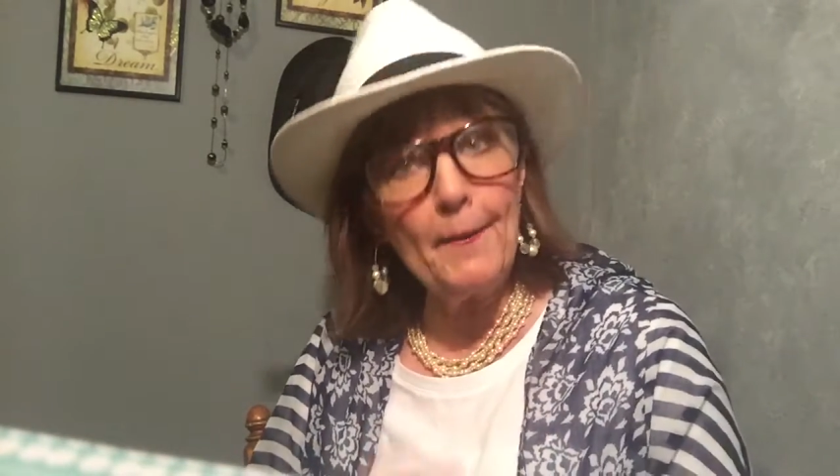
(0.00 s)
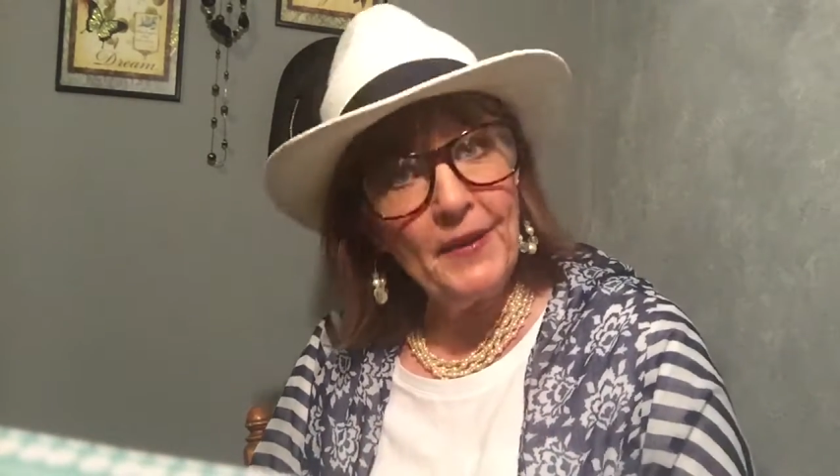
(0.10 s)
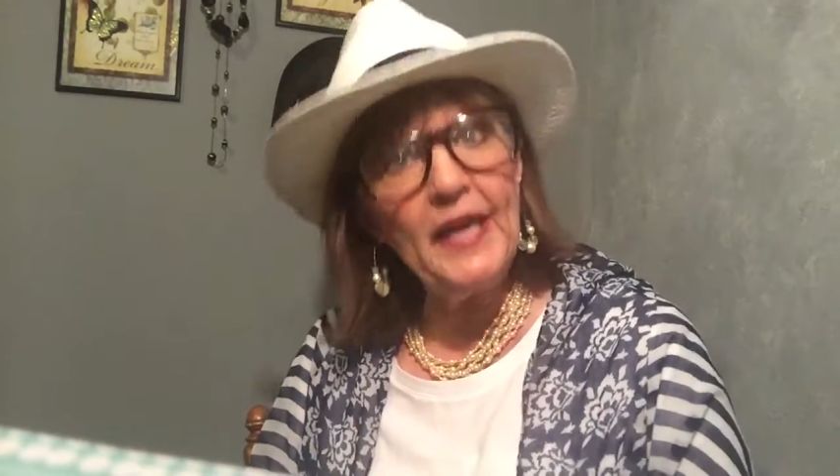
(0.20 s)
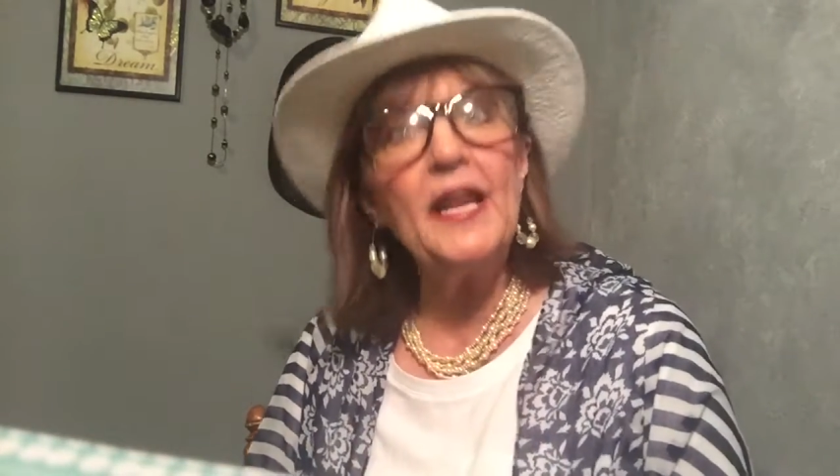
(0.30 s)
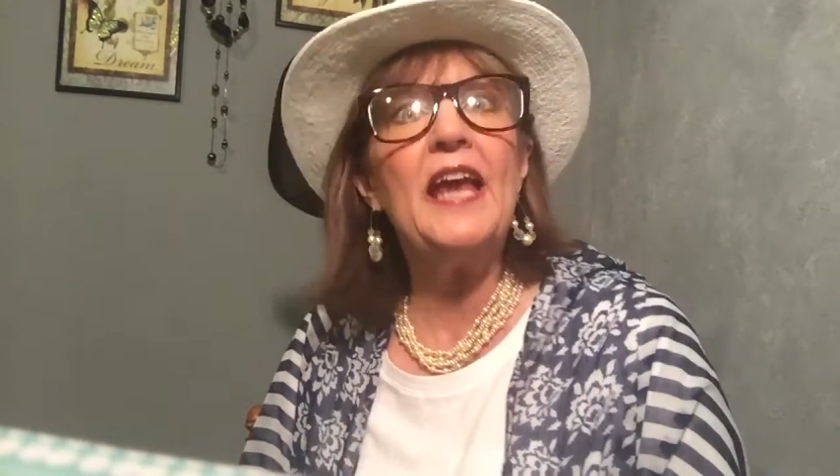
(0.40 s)
a
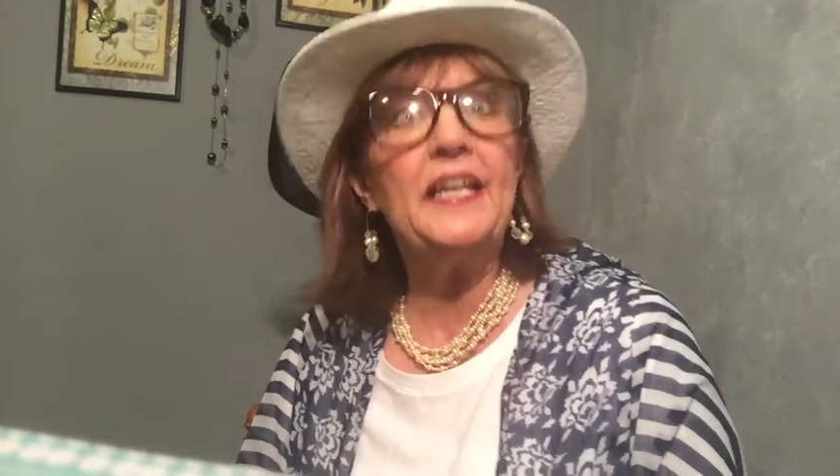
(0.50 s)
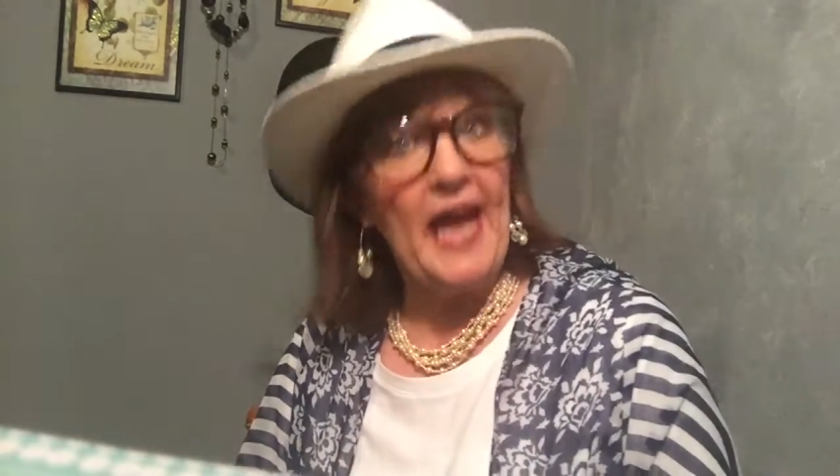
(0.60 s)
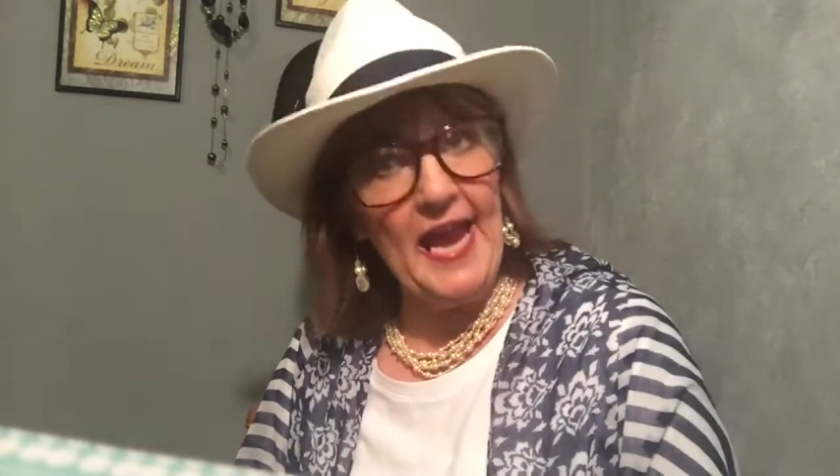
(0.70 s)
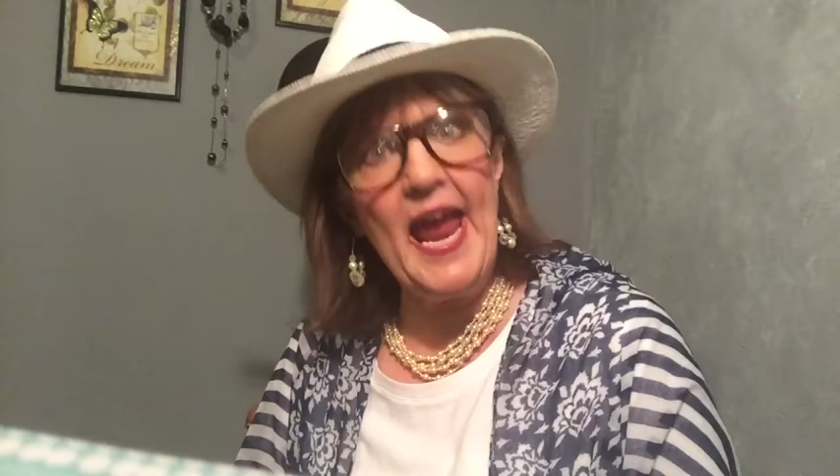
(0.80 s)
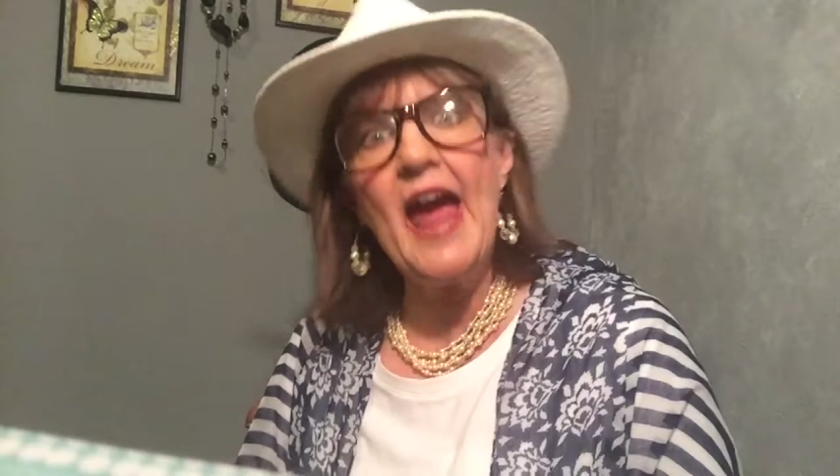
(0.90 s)
bit
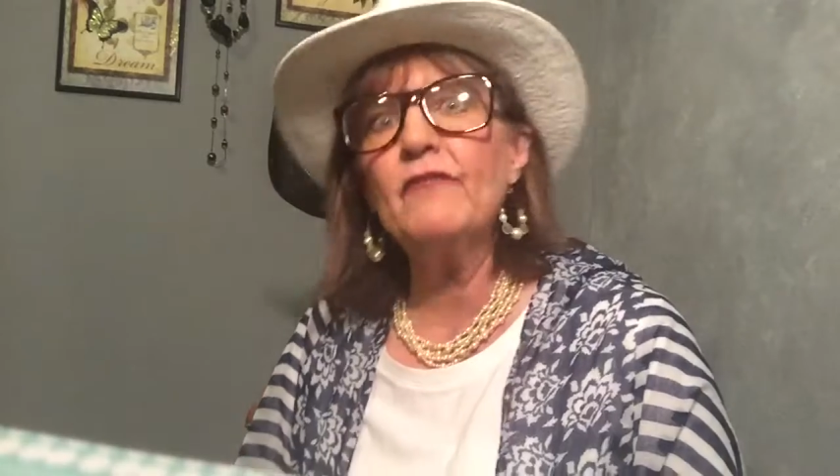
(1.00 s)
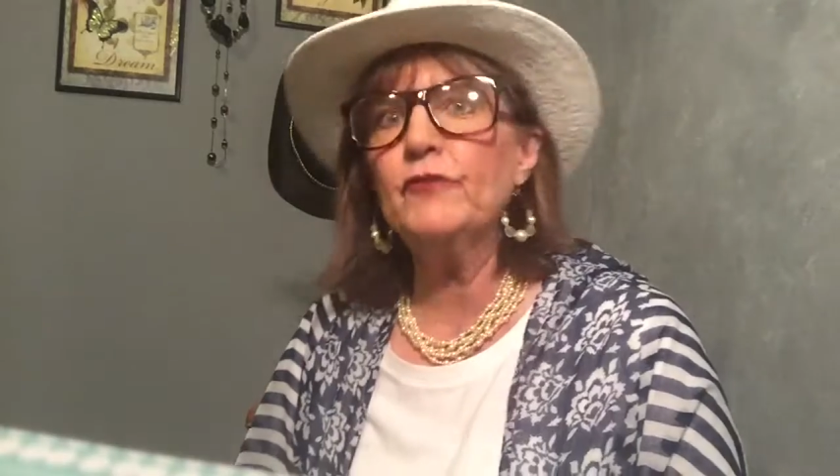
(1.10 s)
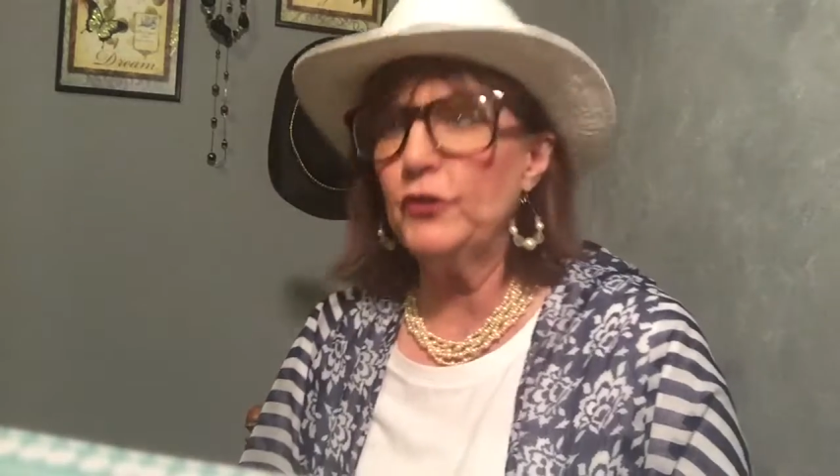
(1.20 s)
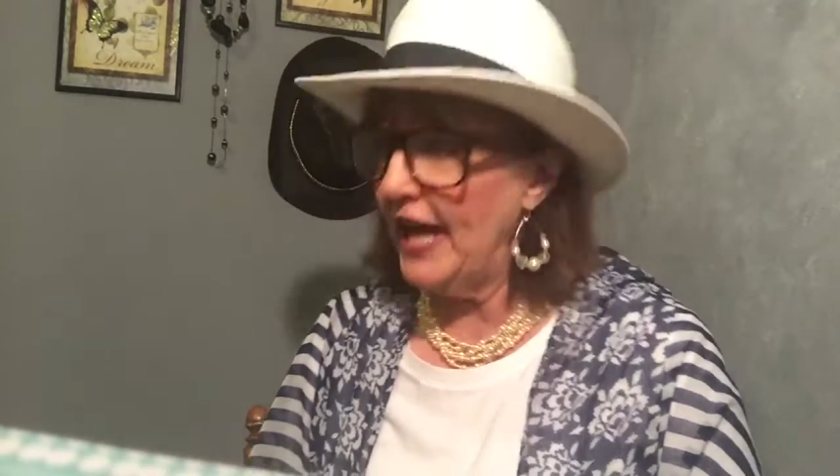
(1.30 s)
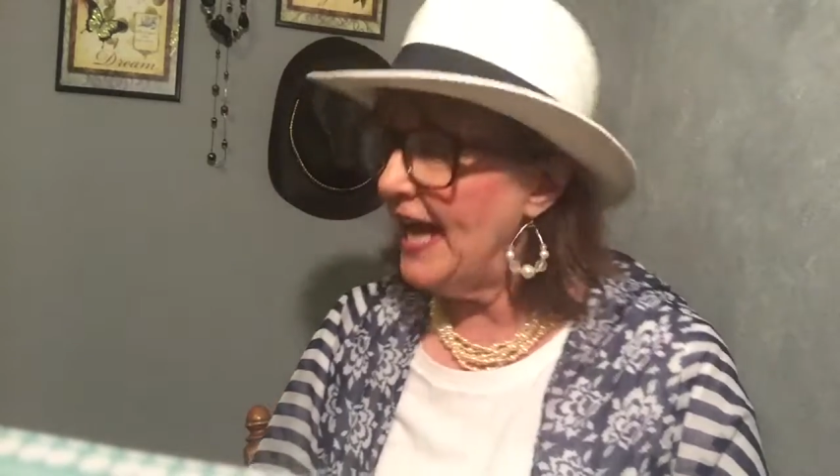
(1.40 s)
day
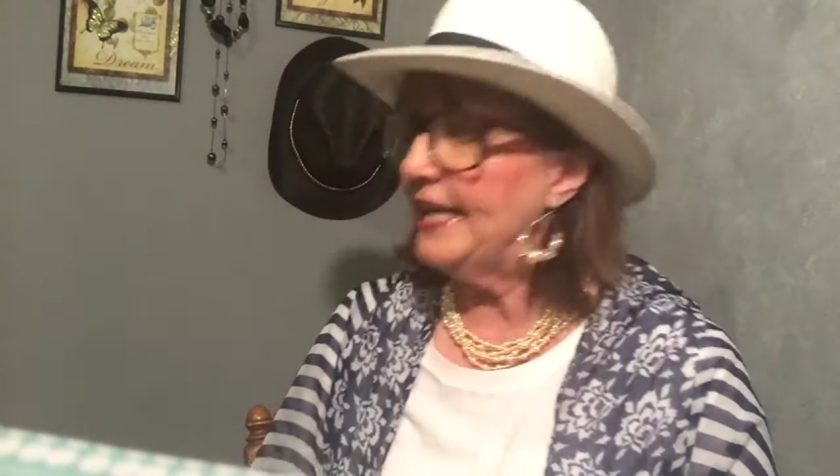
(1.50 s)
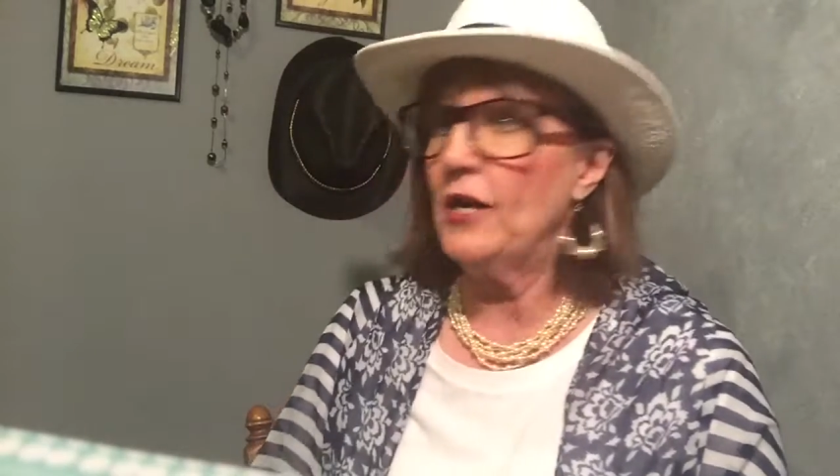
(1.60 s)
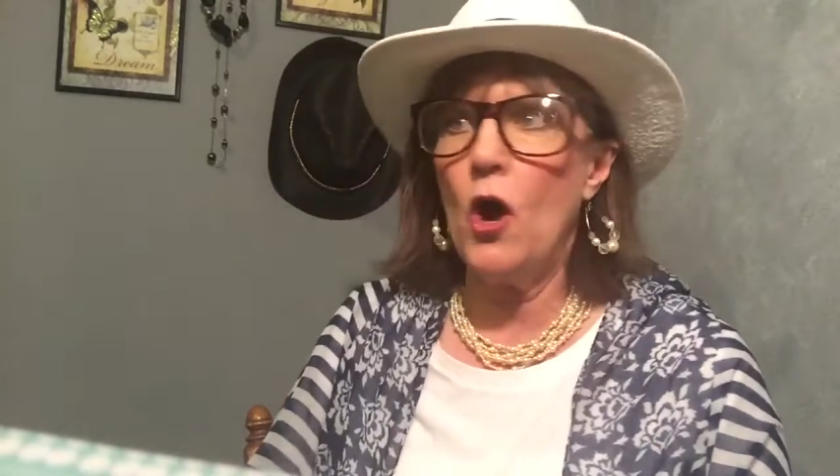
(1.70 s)
after day and